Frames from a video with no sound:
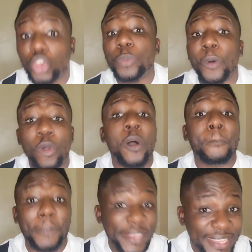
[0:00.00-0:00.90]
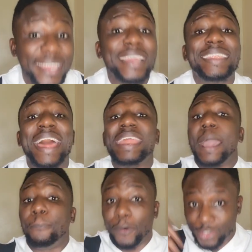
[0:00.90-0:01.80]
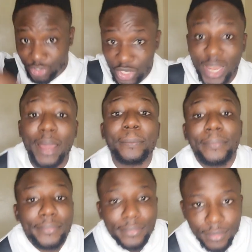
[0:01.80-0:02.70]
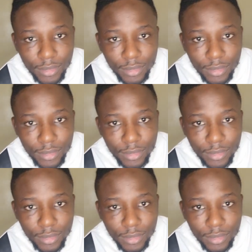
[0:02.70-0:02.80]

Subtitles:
Ibo company. Now they help us drill them.